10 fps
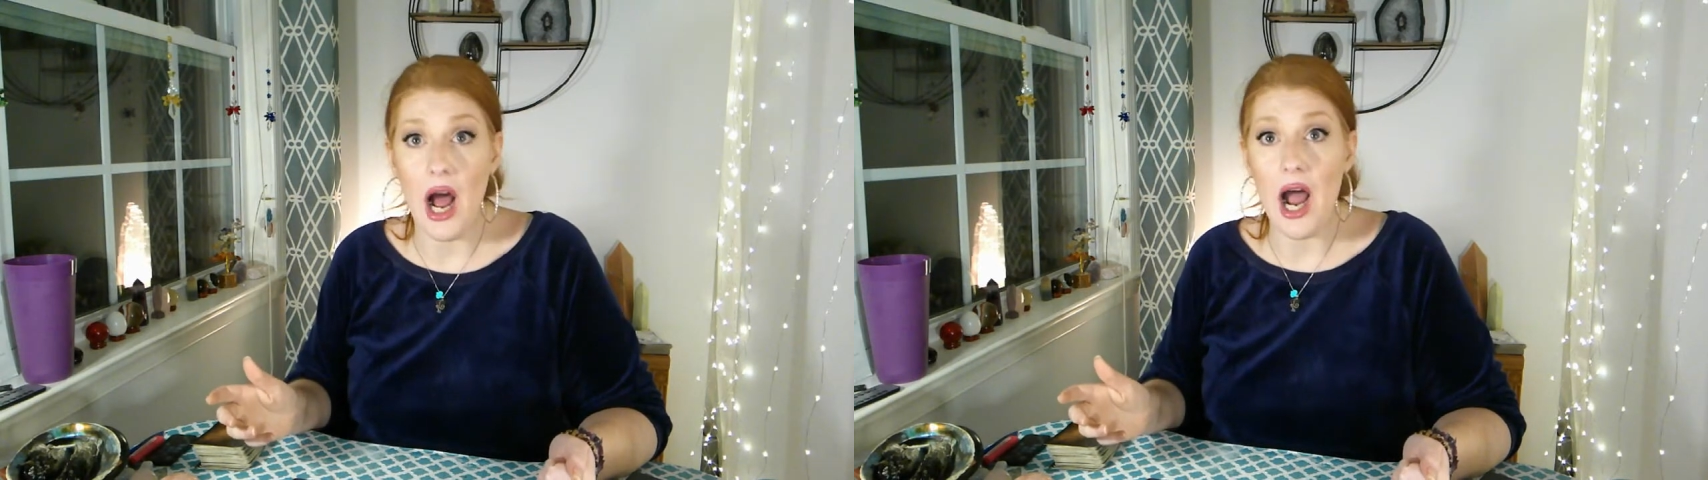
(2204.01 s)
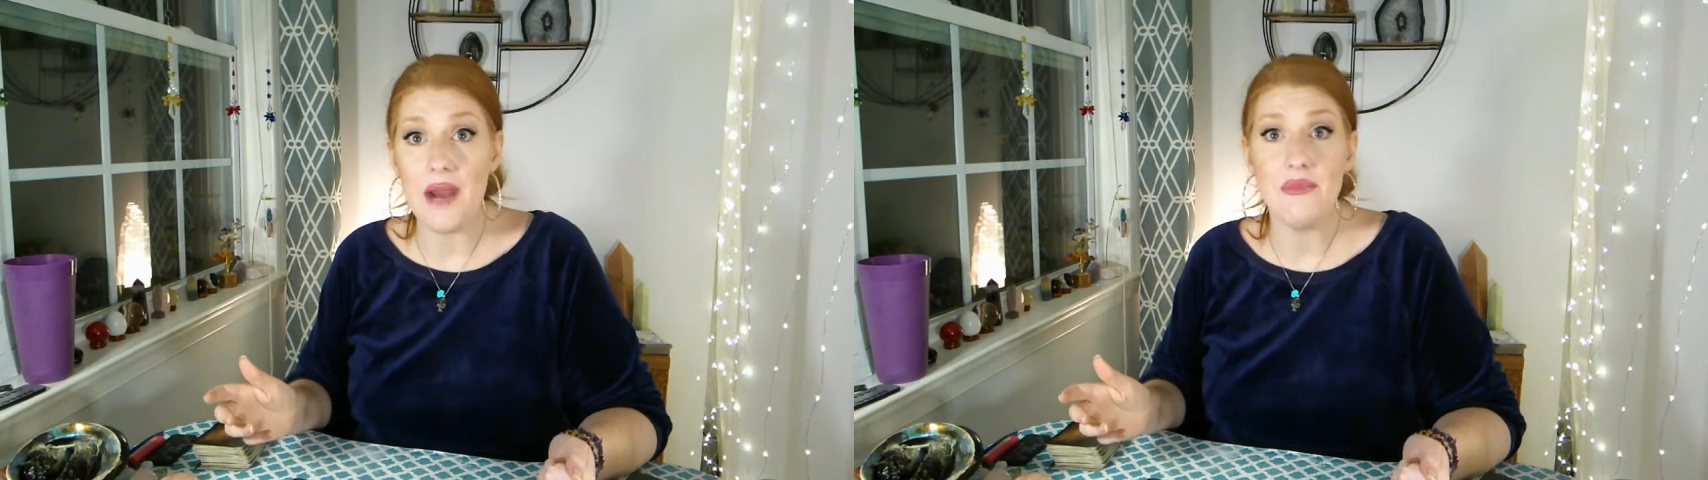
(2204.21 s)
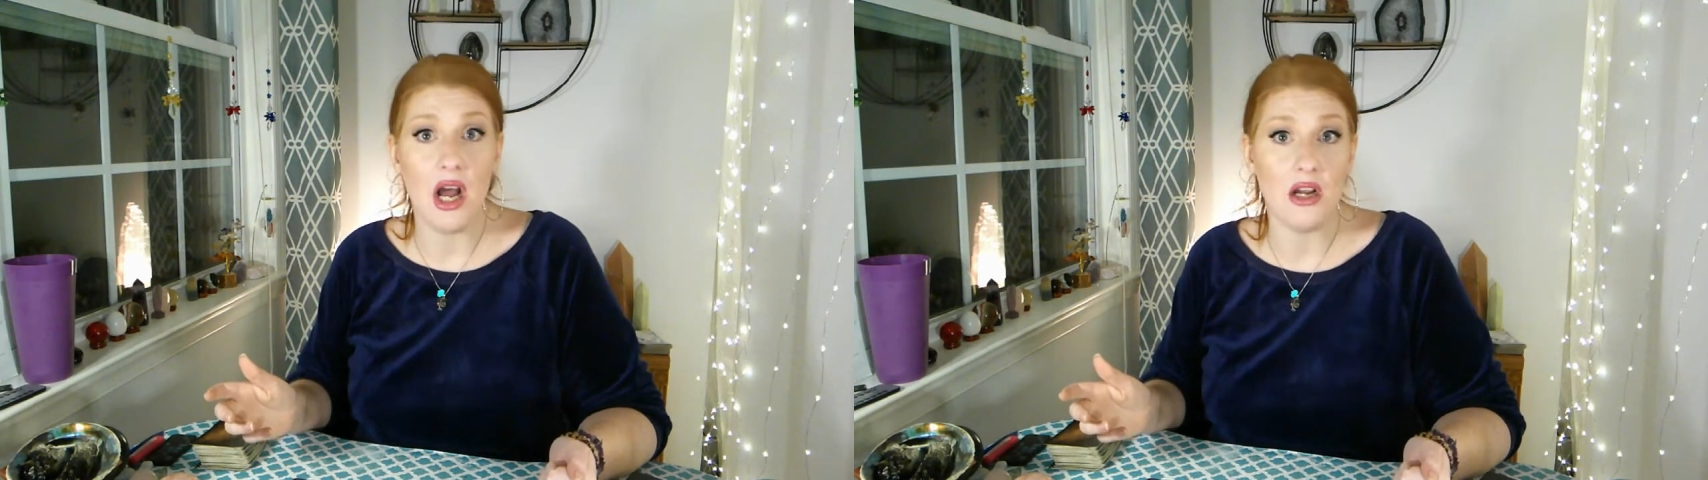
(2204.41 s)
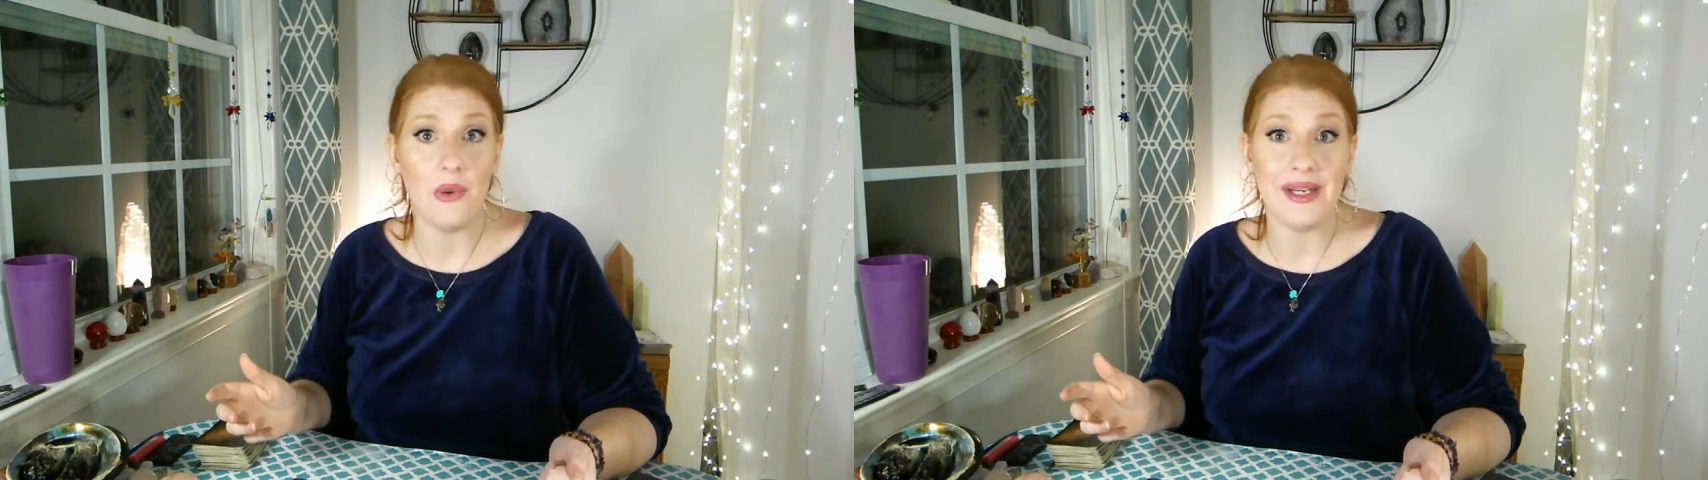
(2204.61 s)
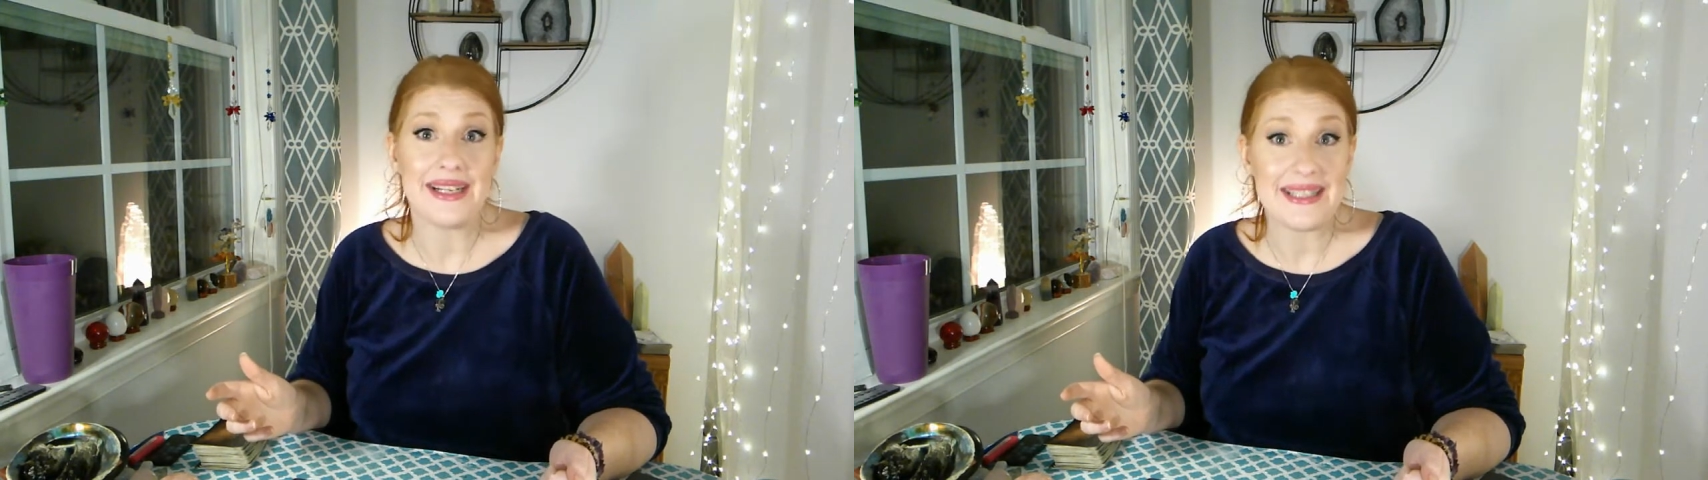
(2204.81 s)
I'm not
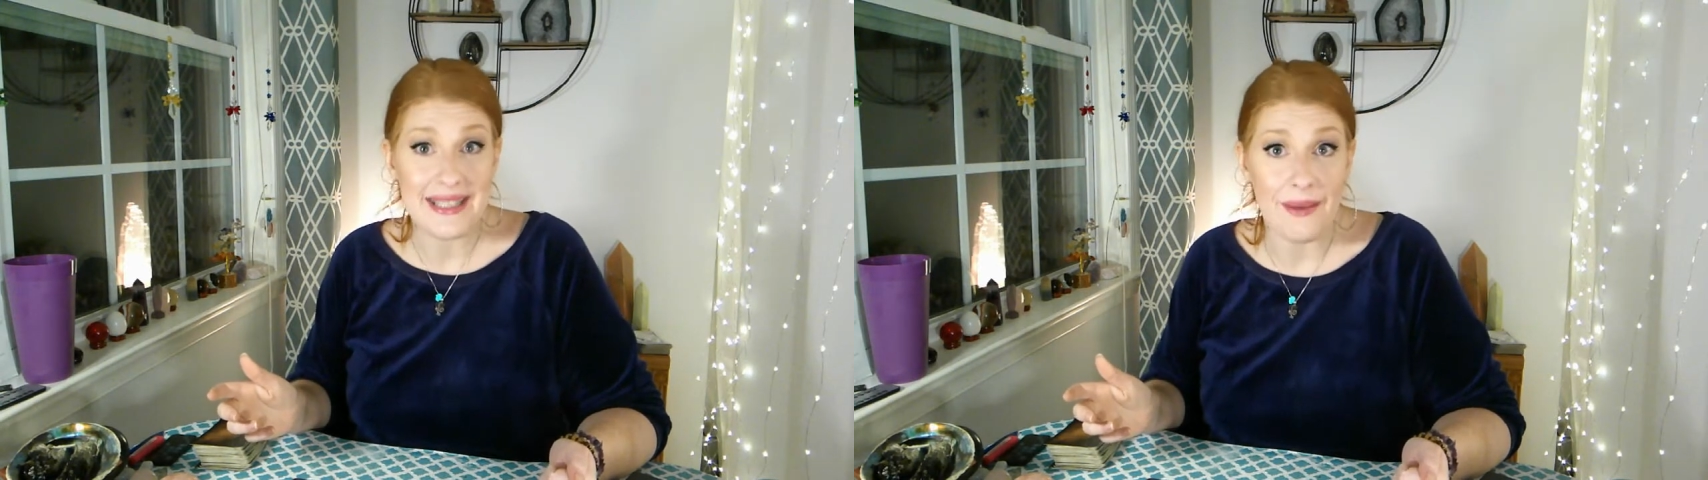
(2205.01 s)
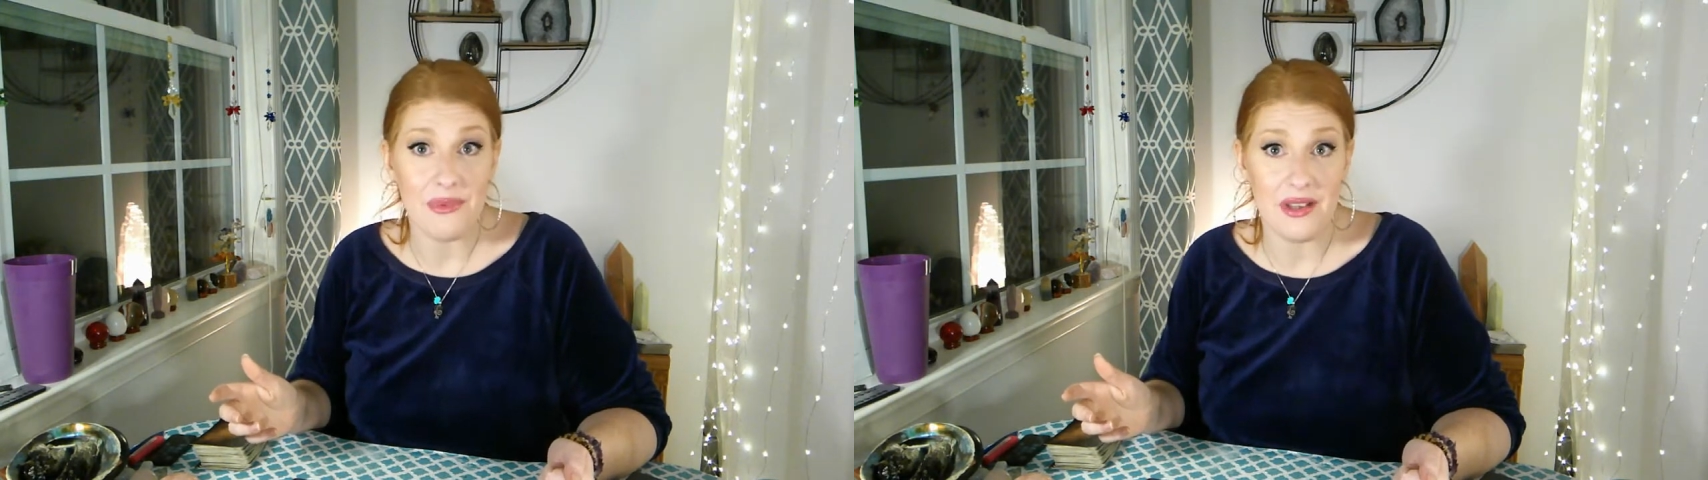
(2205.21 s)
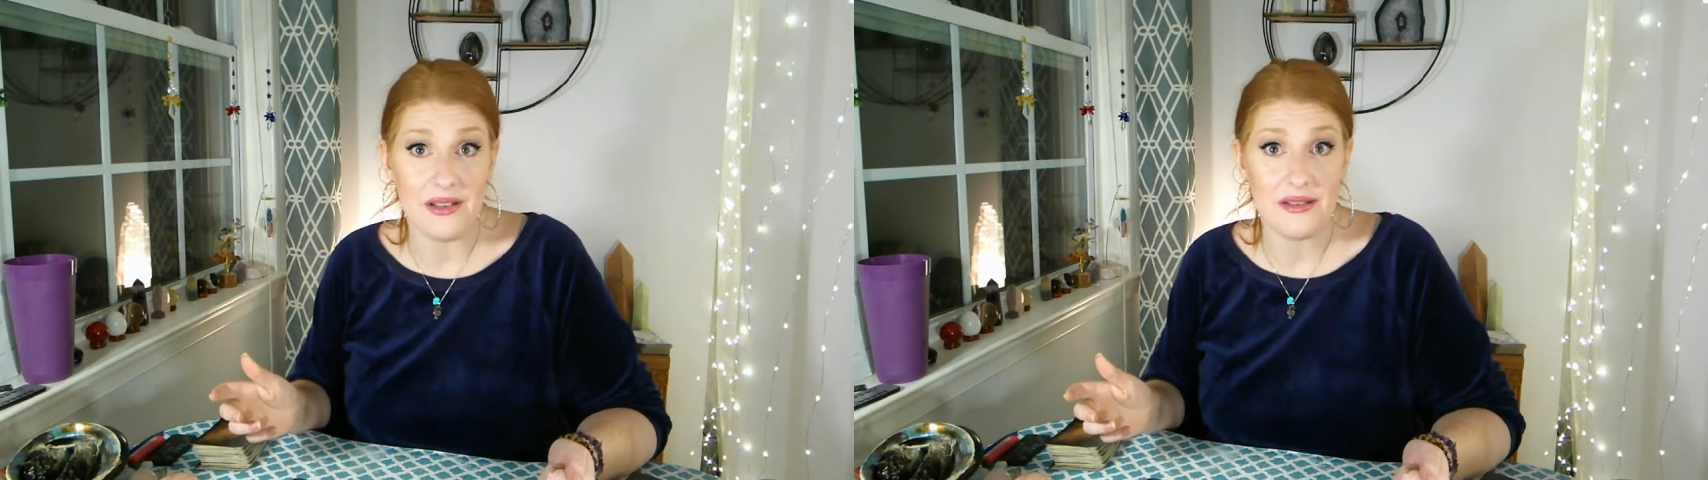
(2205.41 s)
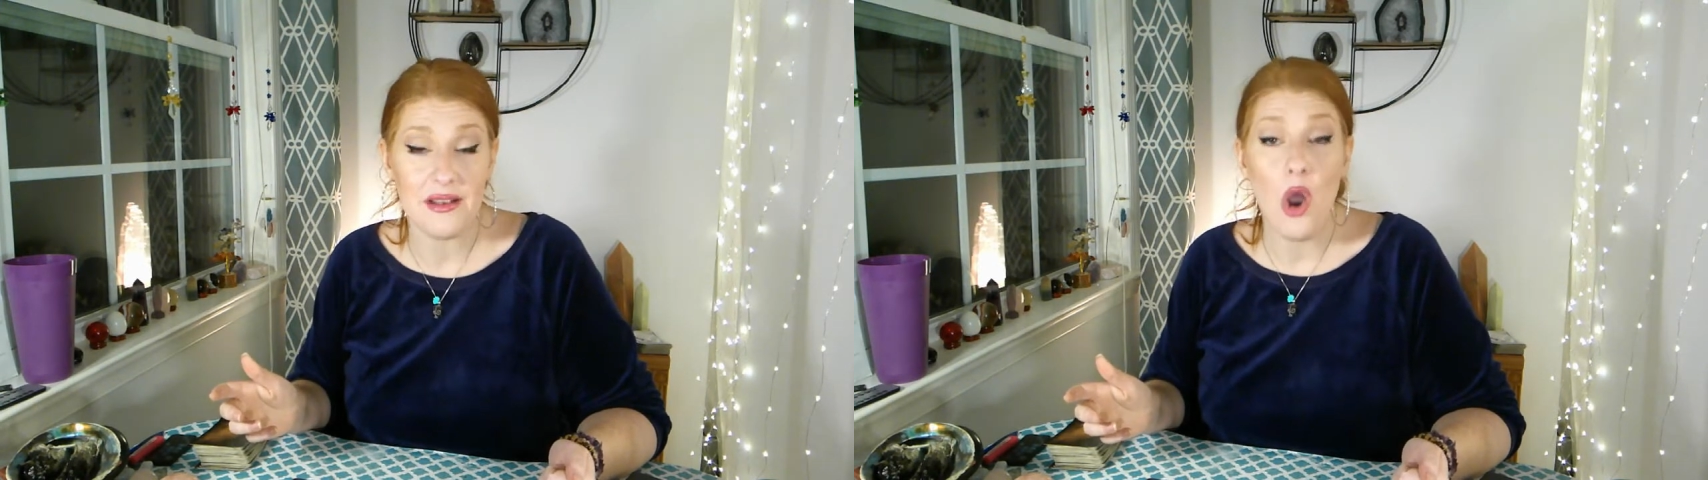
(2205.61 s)
going to accept this.